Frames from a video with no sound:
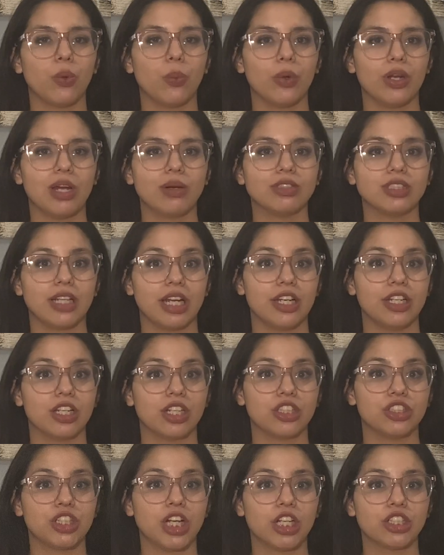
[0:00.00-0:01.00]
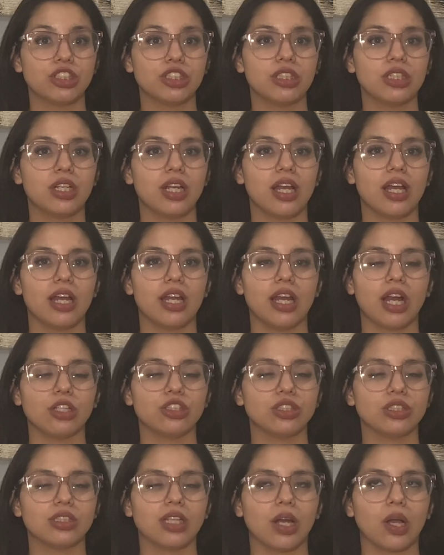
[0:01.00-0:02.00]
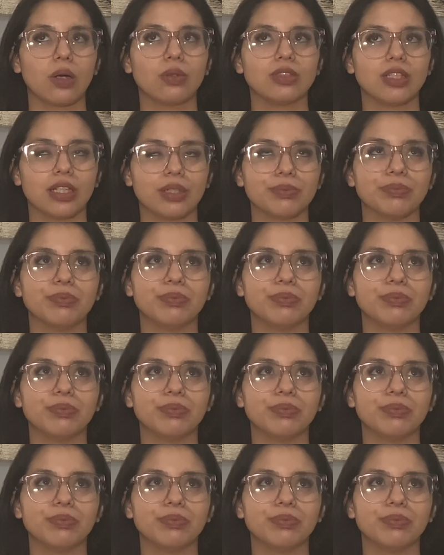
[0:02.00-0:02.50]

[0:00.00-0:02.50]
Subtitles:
when I was getting the contraction, and I was like,